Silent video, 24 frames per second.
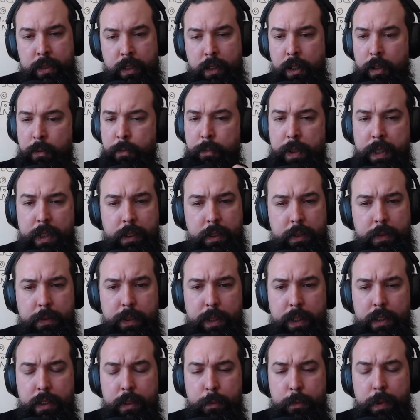a company
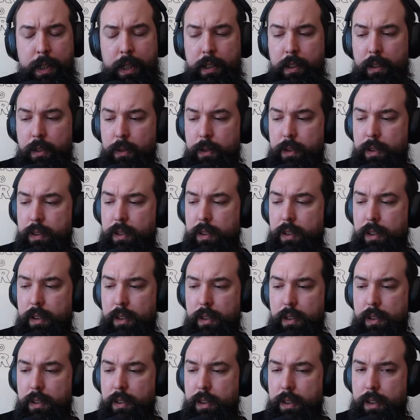feel about
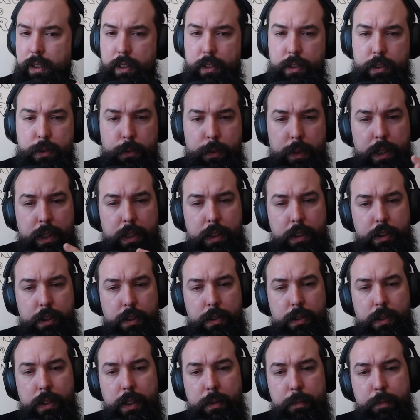the
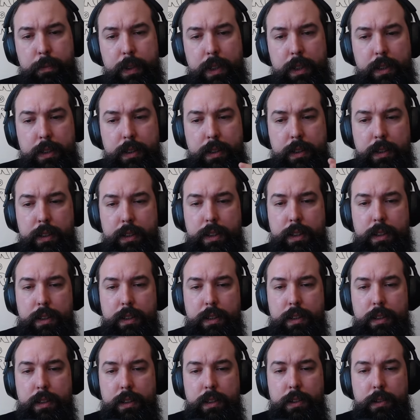Rejuvenation Olympics?
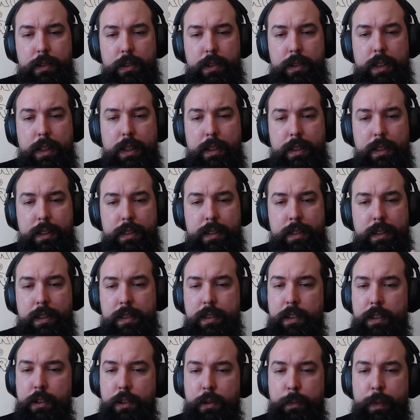You said it's
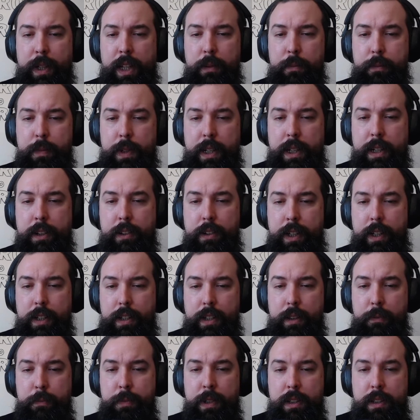not your main
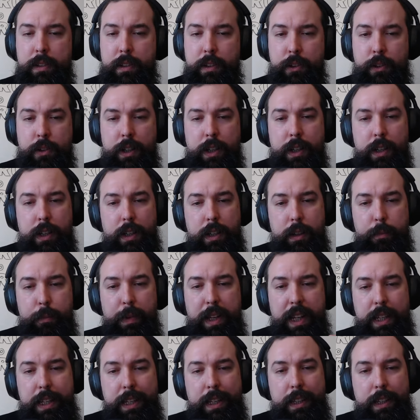priority, but you're
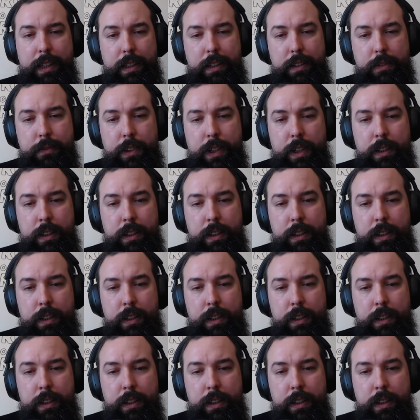making it